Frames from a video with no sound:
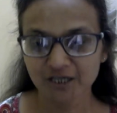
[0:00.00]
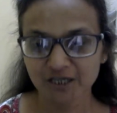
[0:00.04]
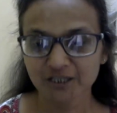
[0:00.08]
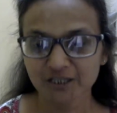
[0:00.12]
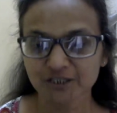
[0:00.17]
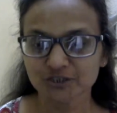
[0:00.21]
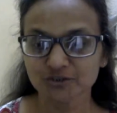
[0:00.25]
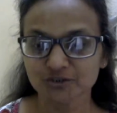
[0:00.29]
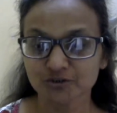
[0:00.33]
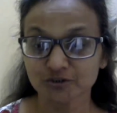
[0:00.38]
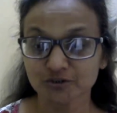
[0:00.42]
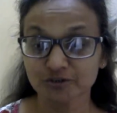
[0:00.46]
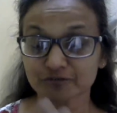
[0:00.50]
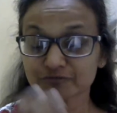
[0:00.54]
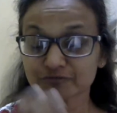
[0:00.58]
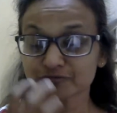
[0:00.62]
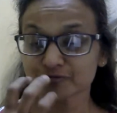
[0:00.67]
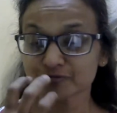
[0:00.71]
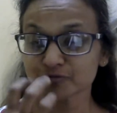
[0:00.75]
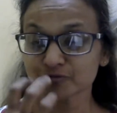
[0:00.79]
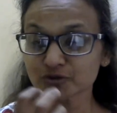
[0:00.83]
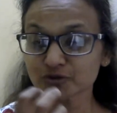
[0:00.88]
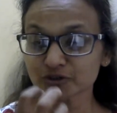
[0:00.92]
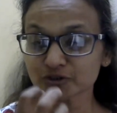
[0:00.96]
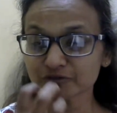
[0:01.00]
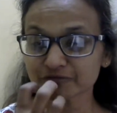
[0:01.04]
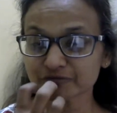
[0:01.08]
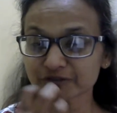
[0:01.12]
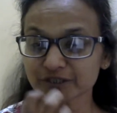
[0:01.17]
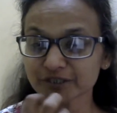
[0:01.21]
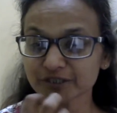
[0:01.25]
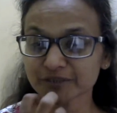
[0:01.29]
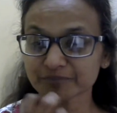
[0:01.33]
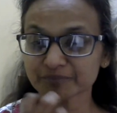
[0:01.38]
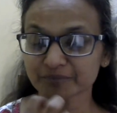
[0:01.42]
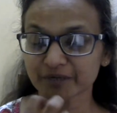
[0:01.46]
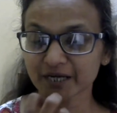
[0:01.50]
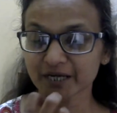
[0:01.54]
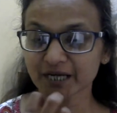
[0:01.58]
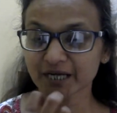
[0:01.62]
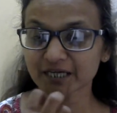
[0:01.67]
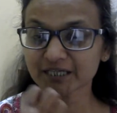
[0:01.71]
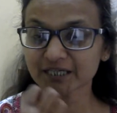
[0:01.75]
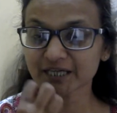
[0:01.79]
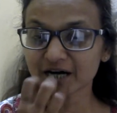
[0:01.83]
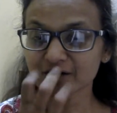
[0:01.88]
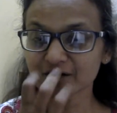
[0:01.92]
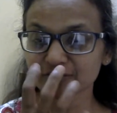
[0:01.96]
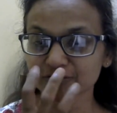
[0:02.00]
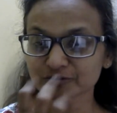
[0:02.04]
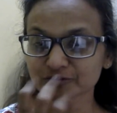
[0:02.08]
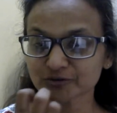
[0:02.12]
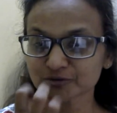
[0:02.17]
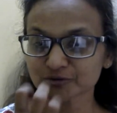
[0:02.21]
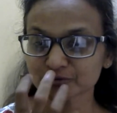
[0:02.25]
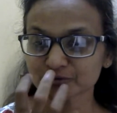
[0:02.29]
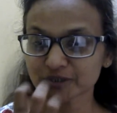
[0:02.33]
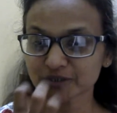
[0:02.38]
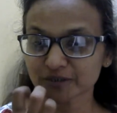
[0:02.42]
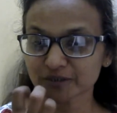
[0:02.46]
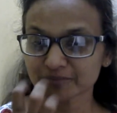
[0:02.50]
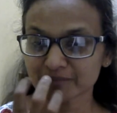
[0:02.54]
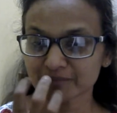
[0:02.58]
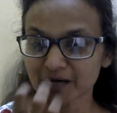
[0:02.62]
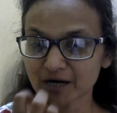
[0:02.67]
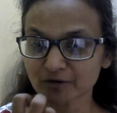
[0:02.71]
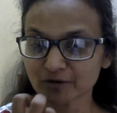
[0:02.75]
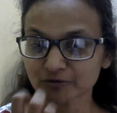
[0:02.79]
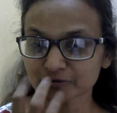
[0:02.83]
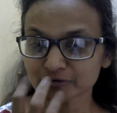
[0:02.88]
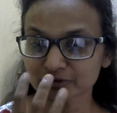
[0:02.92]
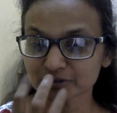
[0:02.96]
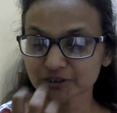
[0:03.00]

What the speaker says: So, the food we break down through the mouth,